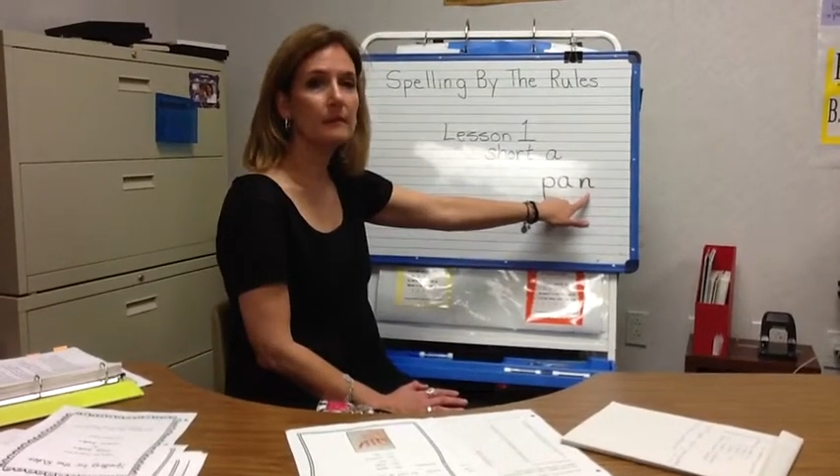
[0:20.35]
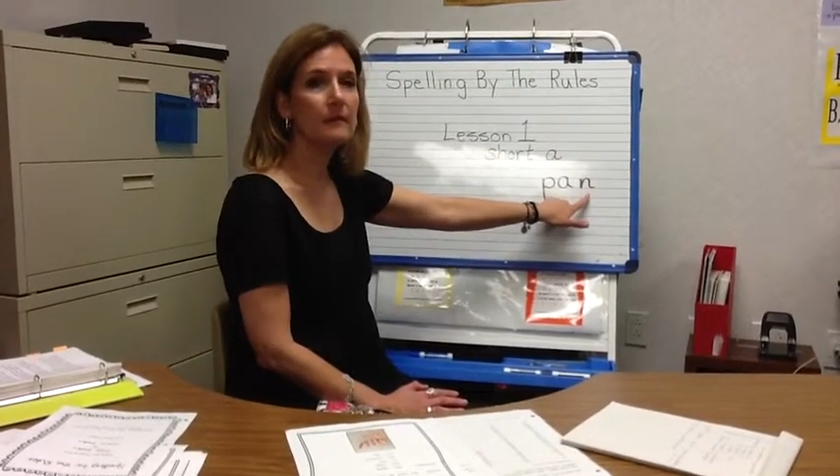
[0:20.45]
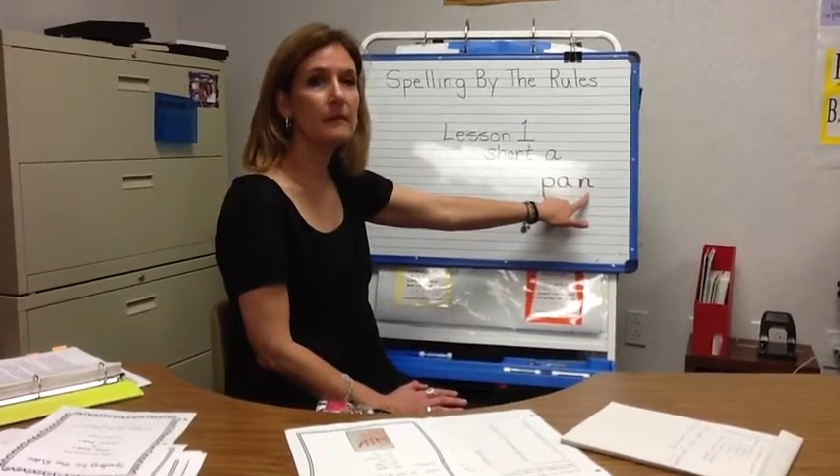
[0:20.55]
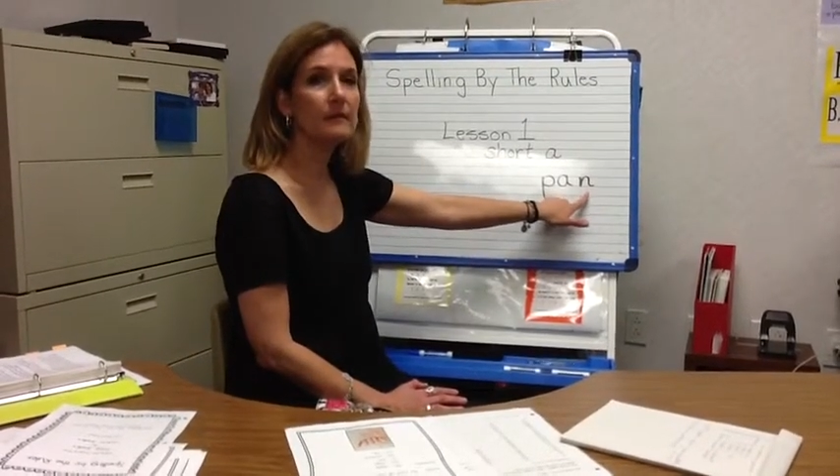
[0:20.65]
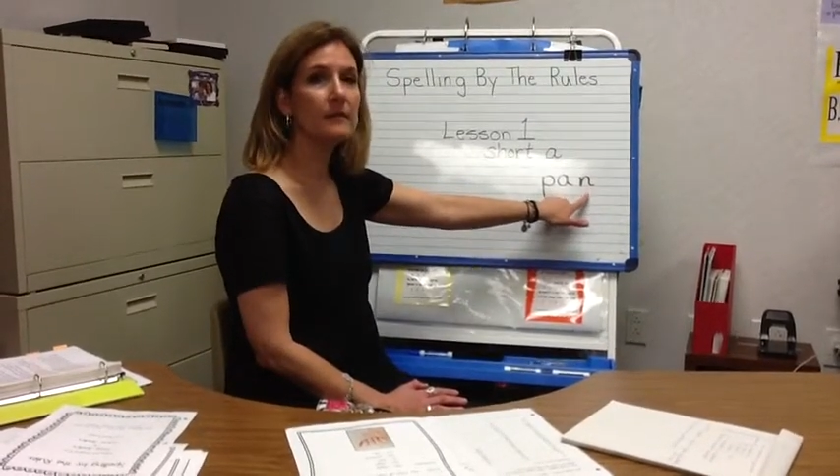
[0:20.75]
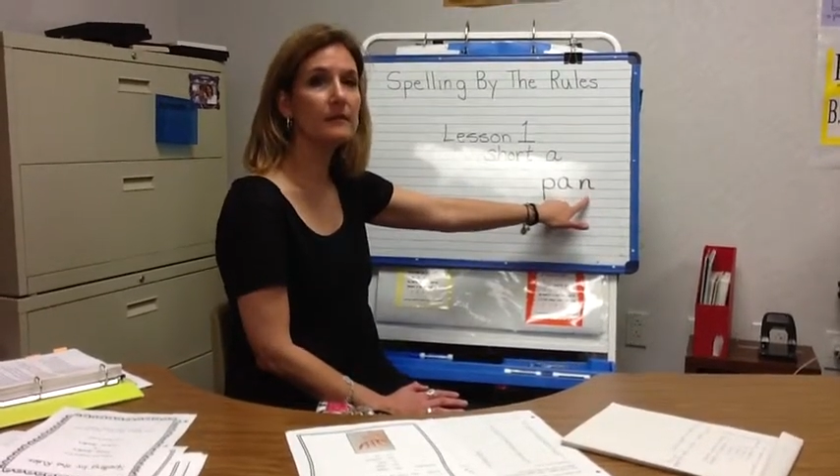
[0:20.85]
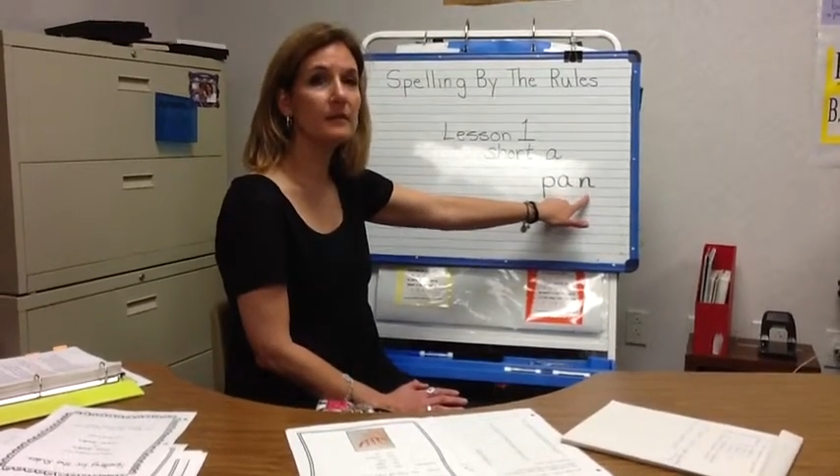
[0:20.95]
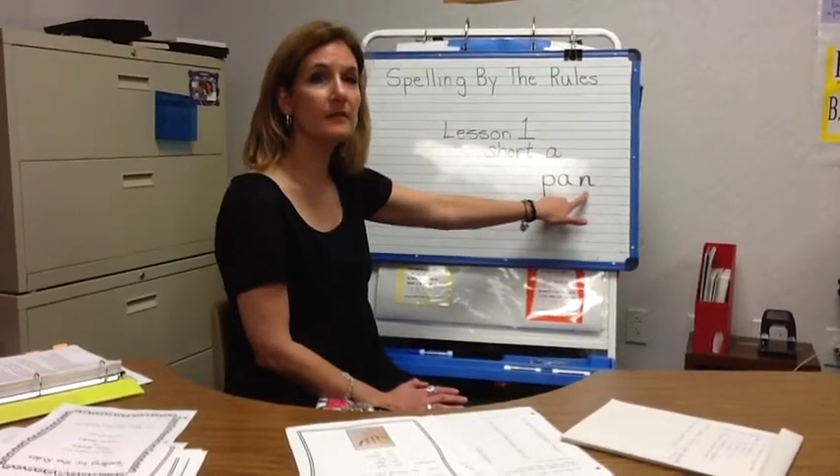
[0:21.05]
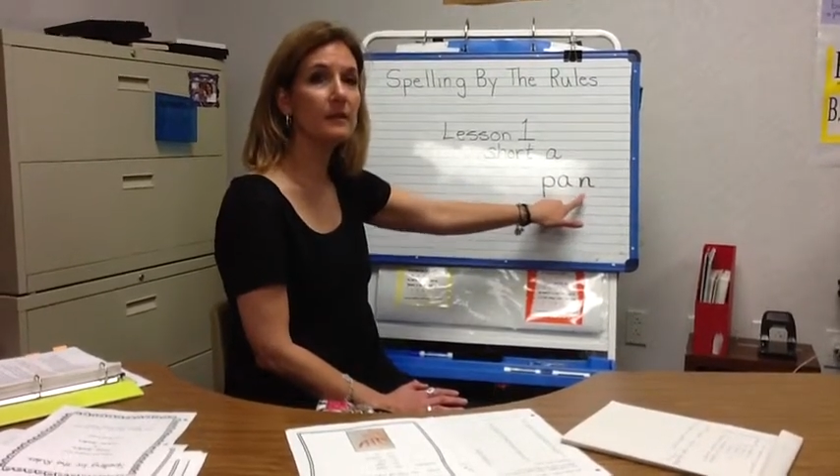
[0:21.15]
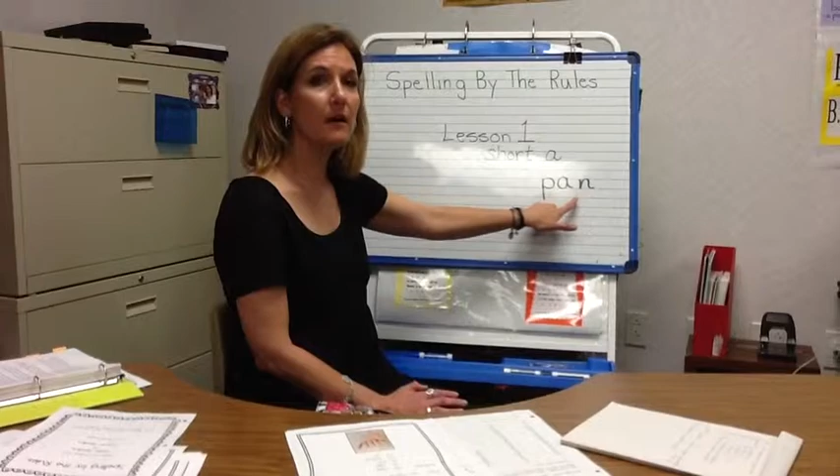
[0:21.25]
that's
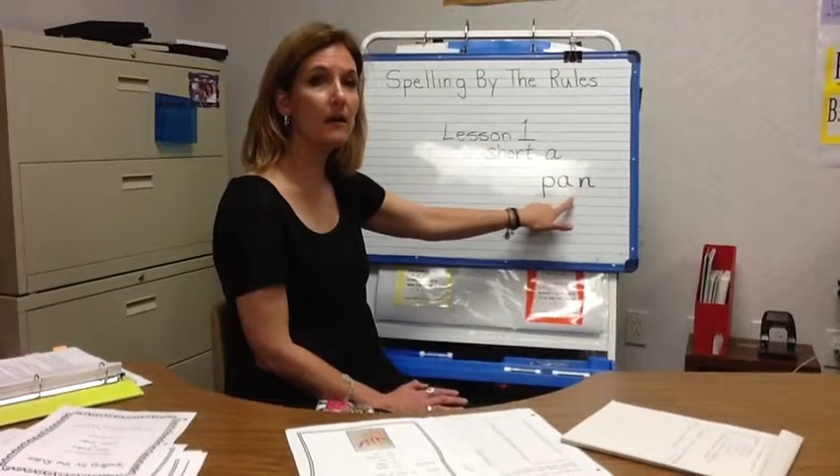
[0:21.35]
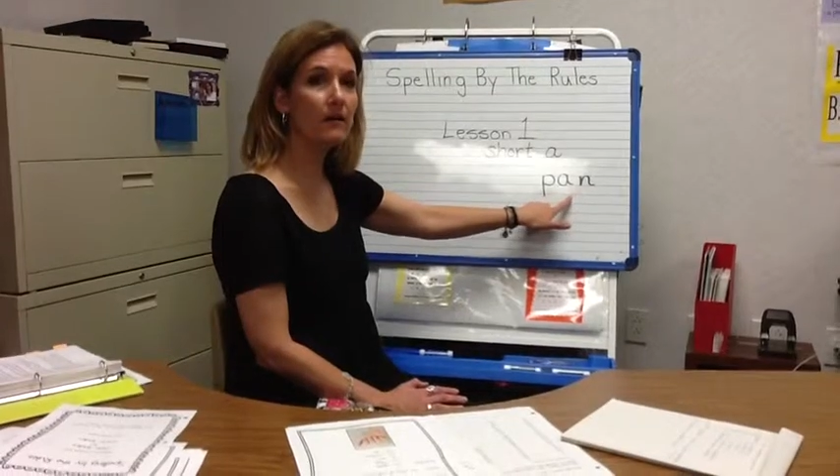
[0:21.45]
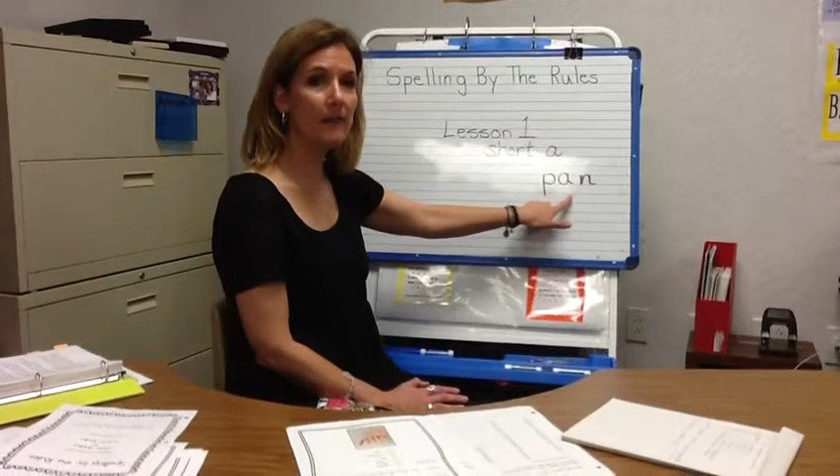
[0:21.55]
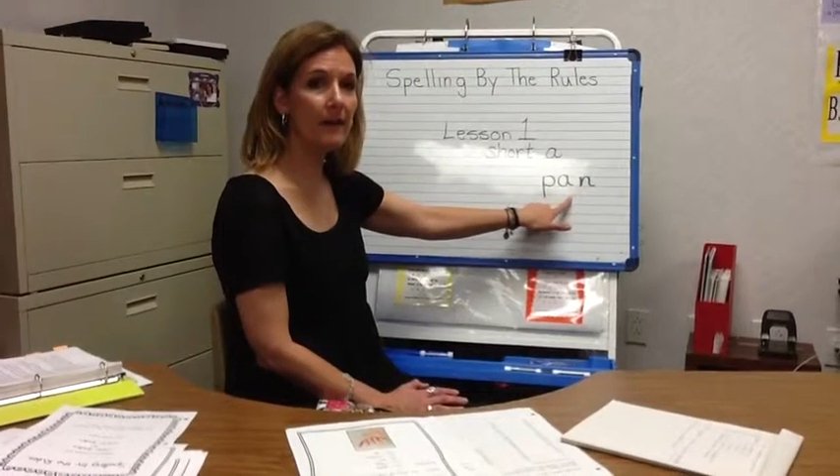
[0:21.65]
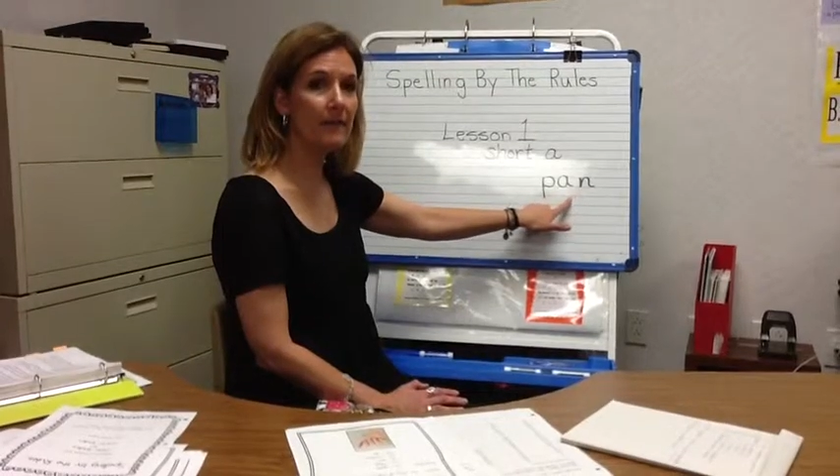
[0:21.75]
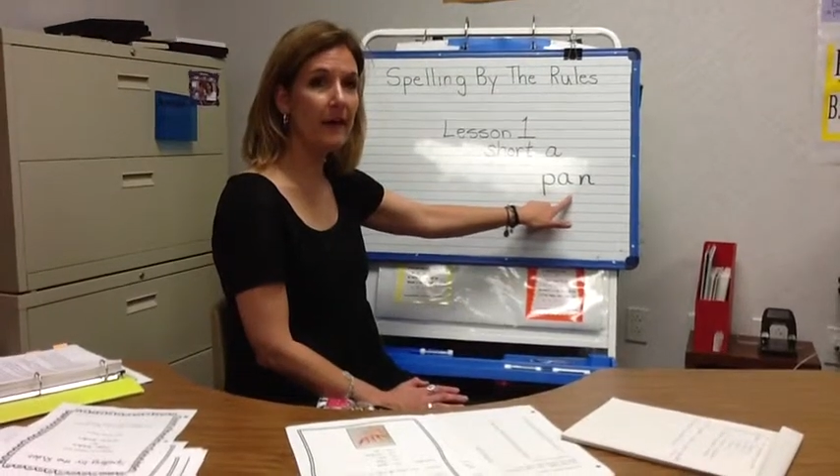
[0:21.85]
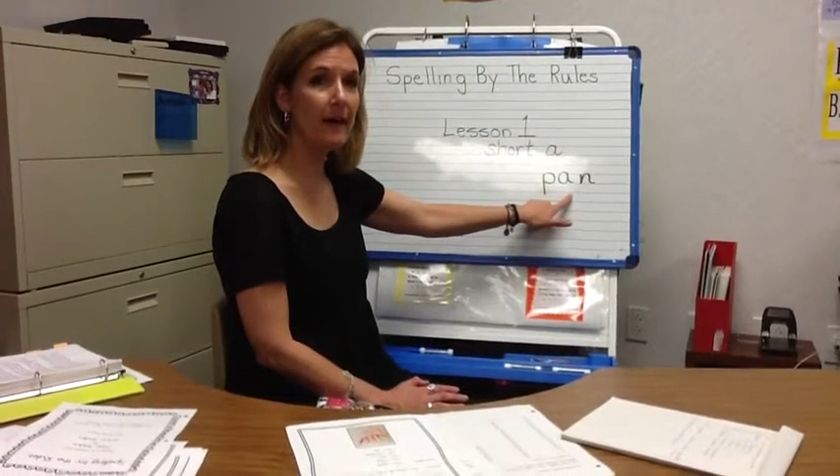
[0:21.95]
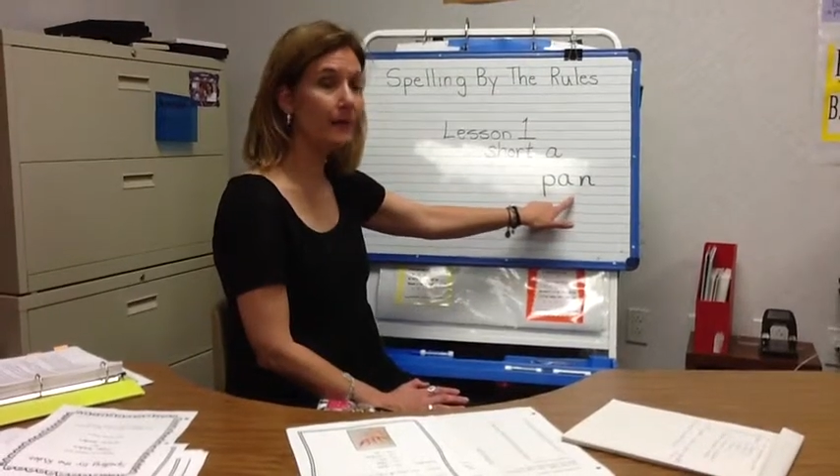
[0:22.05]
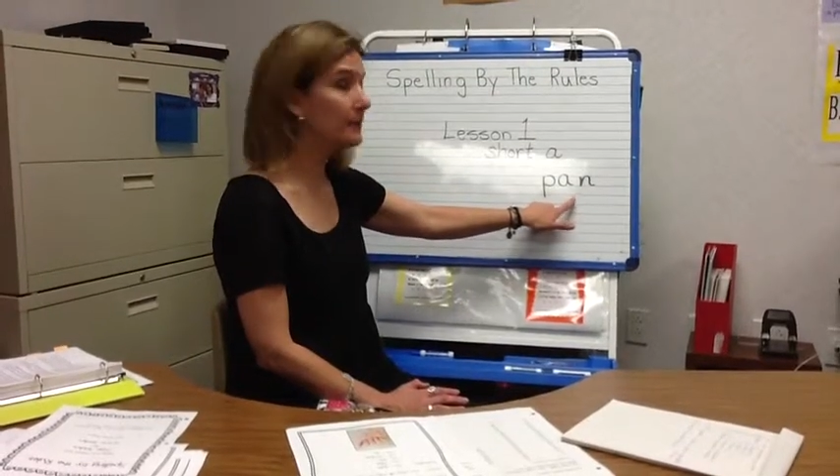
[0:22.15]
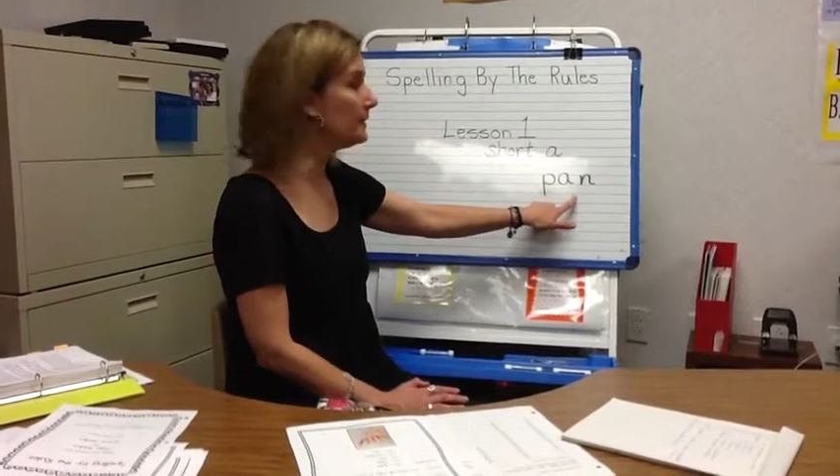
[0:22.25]
closing off that
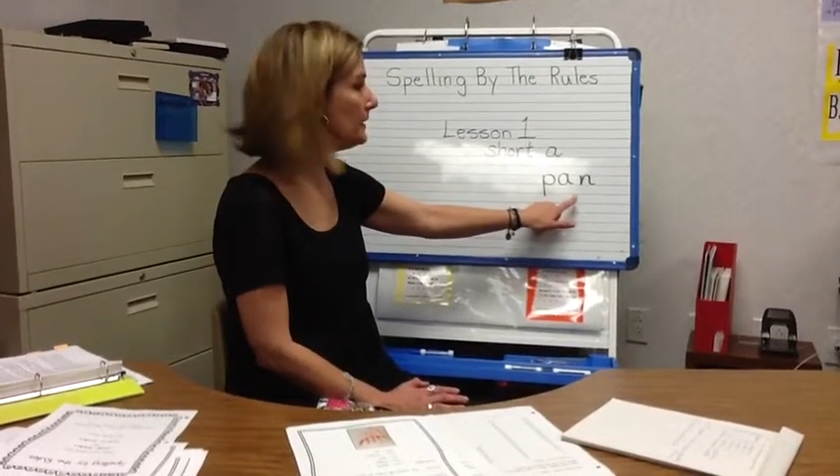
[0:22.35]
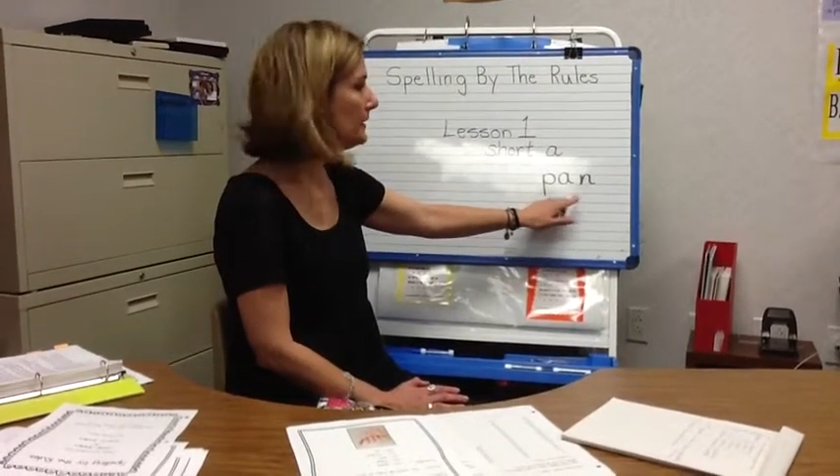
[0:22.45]
vowel,